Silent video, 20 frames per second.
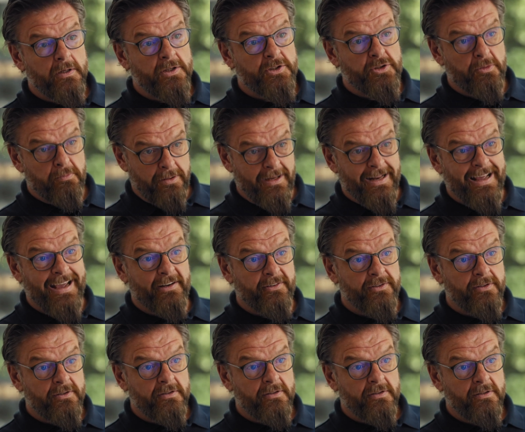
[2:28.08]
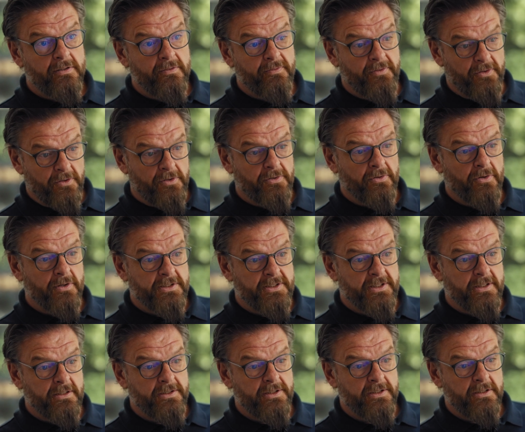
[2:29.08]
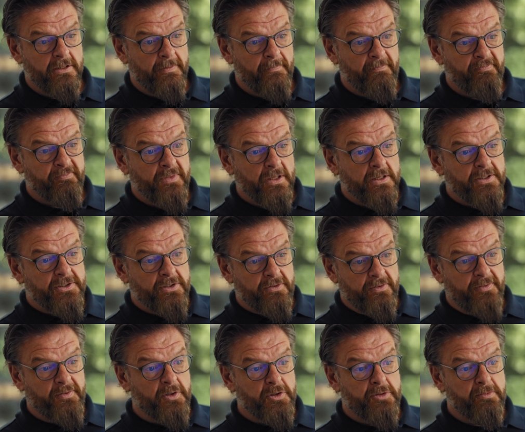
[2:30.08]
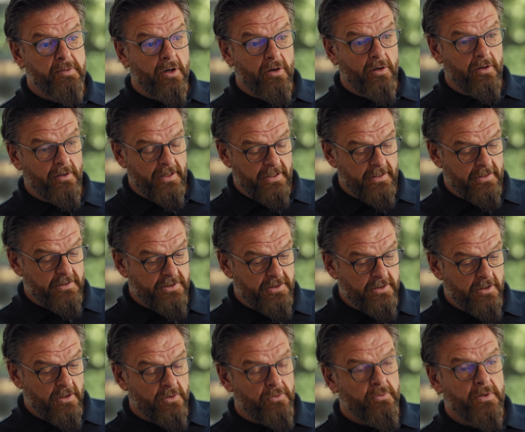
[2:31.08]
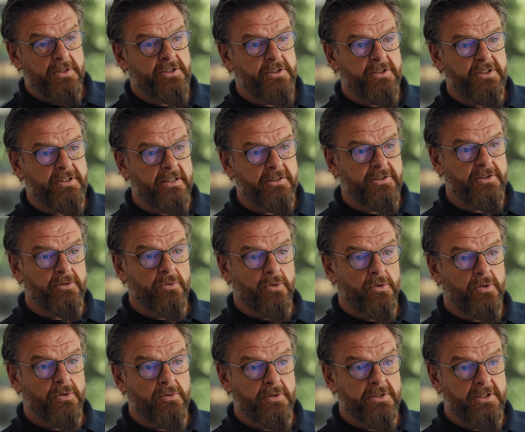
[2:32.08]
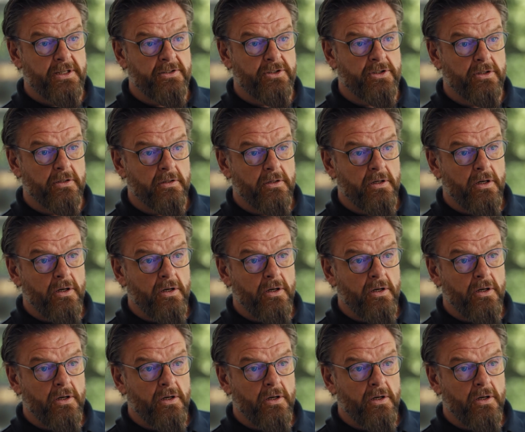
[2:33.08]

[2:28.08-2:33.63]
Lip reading: to plan for a crisis. So the first part is risk assess their organisation.